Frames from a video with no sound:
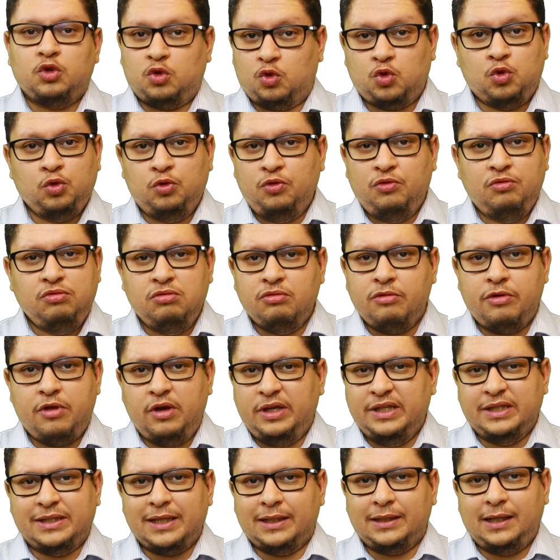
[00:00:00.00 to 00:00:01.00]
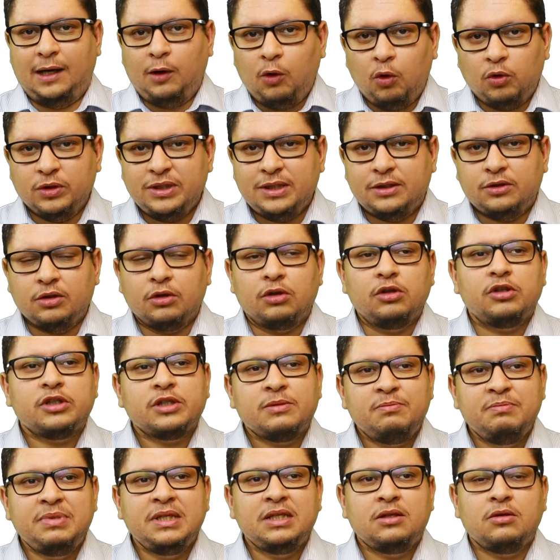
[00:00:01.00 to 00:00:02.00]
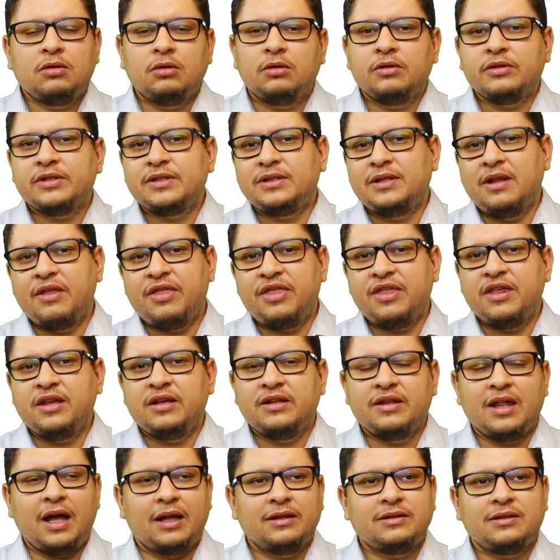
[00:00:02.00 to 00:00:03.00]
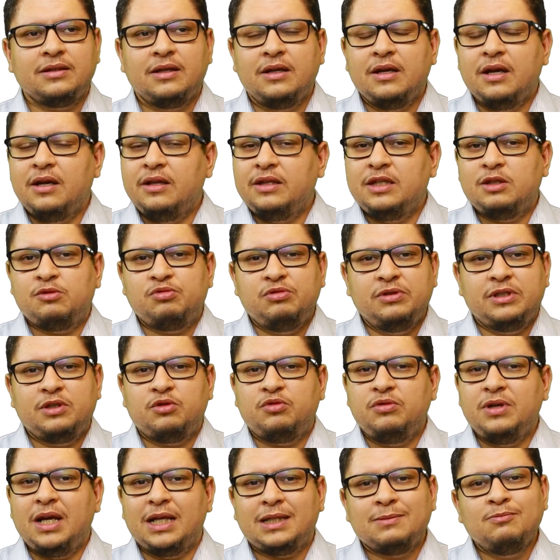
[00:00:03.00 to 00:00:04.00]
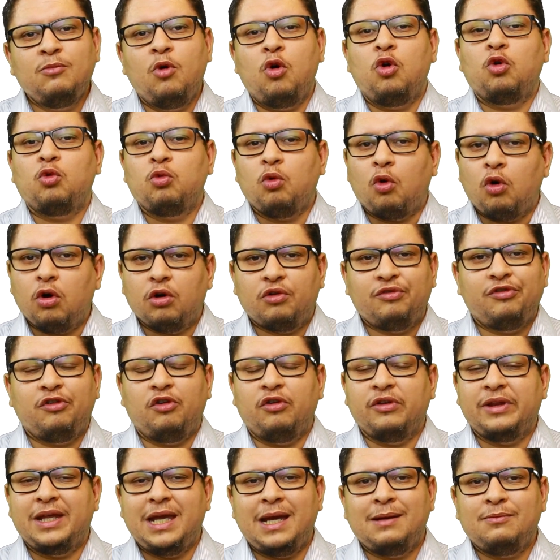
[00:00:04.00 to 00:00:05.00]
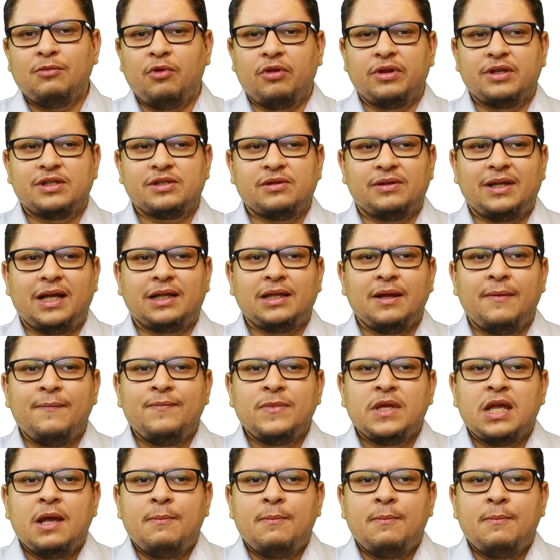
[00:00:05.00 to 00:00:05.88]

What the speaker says: to the internal auditors because they think that this will create more work for them or this or that.